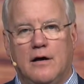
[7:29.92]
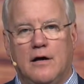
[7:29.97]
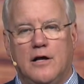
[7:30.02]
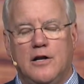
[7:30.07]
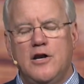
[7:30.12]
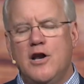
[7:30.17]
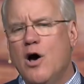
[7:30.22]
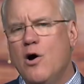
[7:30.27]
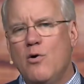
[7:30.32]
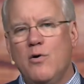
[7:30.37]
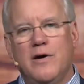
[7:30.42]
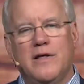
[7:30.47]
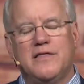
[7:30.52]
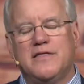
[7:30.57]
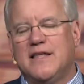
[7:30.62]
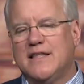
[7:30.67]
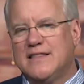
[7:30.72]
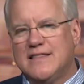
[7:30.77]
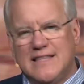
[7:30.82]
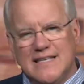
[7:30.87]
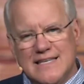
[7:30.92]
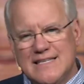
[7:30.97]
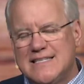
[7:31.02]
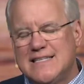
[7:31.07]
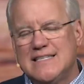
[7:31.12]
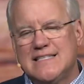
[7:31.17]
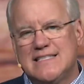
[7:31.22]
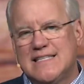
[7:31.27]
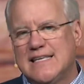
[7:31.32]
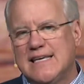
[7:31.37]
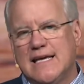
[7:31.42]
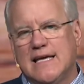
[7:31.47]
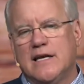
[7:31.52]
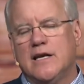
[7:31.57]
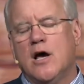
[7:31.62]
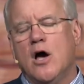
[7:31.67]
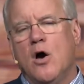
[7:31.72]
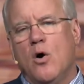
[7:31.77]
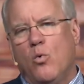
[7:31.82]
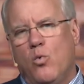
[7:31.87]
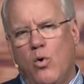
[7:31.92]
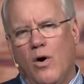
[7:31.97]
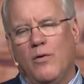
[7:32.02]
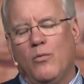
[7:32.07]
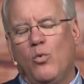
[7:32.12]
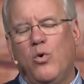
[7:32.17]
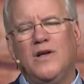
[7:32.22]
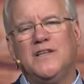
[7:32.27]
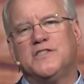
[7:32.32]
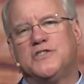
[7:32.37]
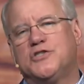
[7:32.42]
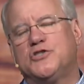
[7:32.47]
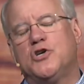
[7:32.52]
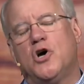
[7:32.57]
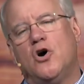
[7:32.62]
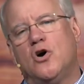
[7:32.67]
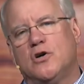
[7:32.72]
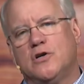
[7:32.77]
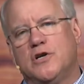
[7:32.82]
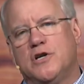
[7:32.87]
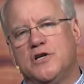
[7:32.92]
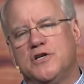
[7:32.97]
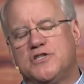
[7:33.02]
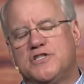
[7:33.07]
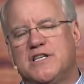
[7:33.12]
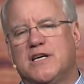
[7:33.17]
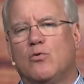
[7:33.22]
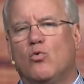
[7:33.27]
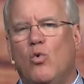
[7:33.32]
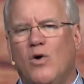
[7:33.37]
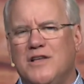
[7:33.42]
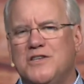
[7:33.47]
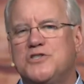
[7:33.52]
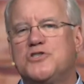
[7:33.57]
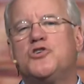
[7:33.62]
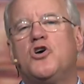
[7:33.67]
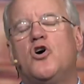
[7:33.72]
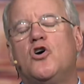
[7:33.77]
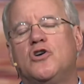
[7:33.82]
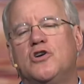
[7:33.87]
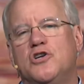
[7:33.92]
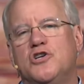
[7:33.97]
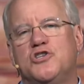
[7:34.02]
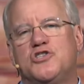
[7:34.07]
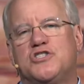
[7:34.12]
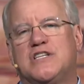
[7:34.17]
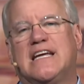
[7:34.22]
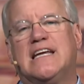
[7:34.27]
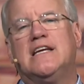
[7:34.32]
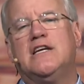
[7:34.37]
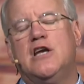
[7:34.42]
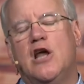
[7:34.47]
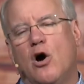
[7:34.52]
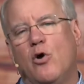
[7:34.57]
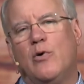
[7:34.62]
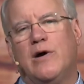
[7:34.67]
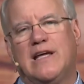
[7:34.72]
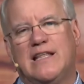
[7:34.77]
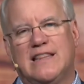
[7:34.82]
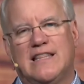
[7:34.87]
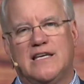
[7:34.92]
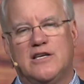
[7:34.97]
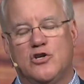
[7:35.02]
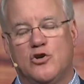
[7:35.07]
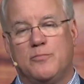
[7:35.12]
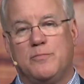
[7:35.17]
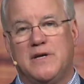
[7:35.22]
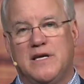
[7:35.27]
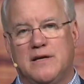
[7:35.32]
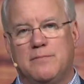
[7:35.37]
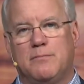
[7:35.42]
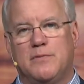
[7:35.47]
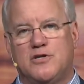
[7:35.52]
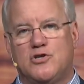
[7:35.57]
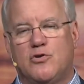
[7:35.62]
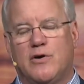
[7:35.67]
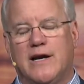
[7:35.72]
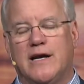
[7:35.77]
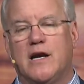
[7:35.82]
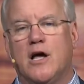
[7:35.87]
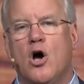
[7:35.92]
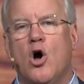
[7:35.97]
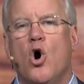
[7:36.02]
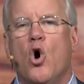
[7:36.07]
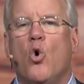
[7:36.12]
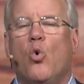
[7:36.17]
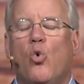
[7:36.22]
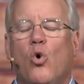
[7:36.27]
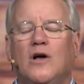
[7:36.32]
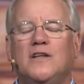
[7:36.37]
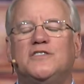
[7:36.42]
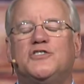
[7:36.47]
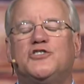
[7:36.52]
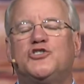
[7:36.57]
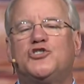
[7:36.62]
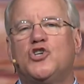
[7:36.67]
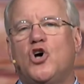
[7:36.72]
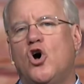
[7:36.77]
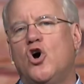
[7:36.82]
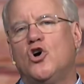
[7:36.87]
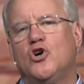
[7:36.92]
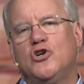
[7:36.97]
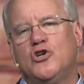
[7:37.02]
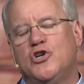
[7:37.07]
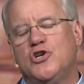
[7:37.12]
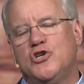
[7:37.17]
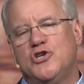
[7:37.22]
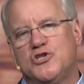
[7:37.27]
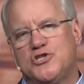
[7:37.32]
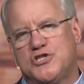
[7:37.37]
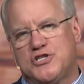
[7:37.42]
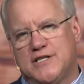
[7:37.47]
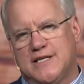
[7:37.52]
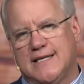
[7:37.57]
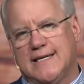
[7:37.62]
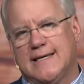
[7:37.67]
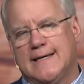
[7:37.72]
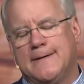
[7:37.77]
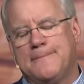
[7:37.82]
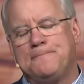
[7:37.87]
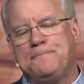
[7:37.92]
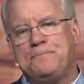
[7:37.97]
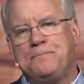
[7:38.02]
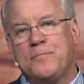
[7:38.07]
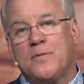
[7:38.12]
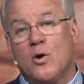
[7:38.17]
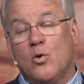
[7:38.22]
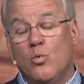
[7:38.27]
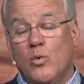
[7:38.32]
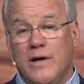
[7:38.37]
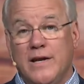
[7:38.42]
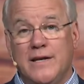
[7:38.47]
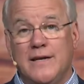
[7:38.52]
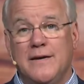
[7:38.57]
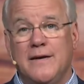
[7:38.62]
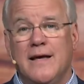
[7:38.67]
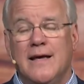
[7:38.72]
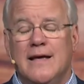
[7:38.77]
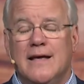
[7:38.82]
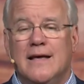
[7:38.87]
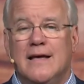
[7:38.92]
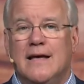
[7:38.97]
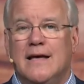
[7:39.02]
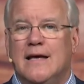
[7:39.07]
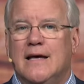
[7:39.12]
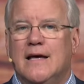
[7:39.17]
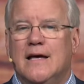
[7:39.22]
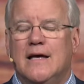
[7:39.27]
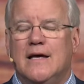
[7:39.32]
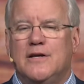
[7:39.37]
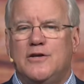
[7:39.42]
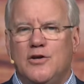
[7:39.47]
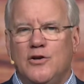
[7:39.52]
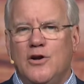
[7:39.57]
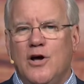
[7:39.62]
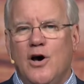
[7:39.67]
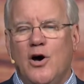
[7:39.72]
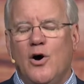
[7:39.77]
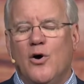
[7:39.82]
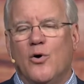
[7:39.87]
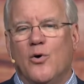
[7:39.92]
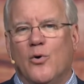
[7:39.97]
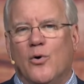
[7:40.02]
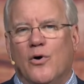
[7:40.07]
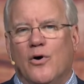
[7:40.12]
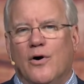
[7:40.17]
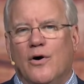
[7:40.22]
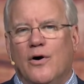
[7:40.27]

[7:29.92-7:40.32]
Knowing that this is the end, what song do you sing? What song do you sing knowing that you're being betrayed? What song do you sing when you know